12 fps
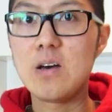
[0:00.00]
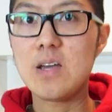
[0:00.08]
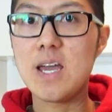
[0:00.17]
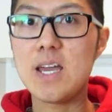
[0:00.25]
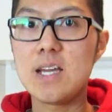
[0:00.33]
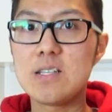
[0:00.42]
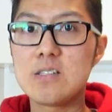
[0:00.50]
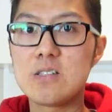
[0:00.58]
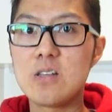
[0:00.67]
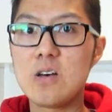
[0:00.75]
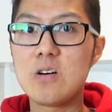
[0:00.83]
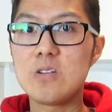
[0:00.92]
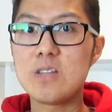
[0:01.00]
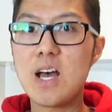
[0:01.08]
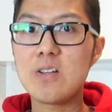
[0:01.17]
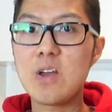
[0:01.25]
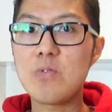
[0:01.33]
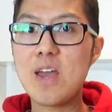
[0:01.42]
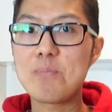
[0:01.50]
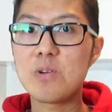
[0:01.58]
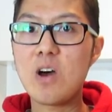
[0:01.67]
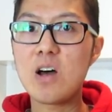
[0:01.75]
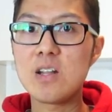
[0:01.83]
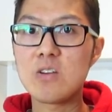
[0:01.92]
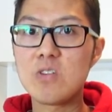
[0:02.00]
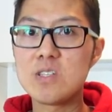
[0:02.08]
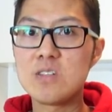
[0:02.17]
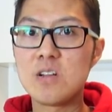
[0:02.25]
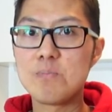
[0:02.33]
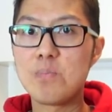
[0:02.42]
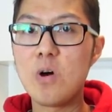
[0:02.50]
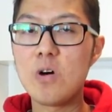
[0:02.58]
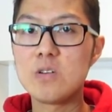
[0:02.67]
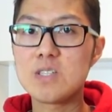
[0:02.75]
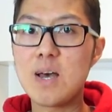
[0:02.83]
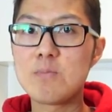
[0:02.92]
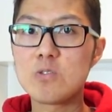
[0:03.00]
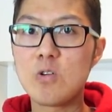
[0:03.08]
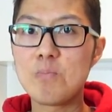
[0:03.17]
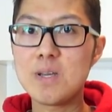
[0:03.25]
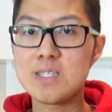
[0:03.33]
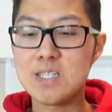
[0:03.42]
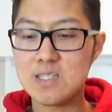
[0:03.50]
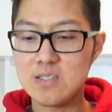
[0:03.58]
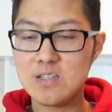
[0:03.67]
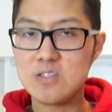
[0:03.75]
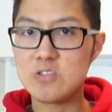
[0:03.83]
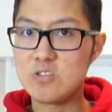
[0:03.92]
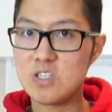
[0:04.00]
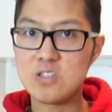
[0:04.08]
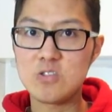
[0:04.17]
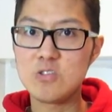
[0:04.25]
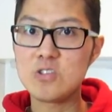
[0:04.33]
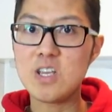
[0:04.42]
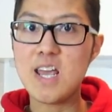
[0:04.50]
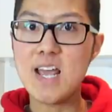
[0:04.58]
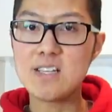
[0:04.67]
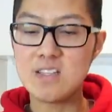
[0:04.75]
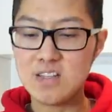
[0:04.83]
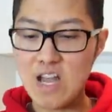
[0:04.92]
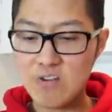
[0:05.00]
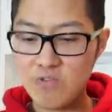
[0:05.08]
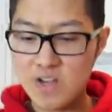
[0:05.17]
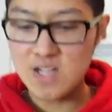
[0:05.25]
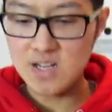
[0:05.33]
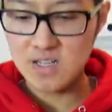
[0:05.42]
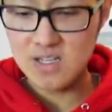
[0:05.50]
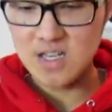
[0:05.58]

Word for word: Okay, so now that we have put all the ingredients in the bowl, it's time to go mix it. You just use your hands and dive right in like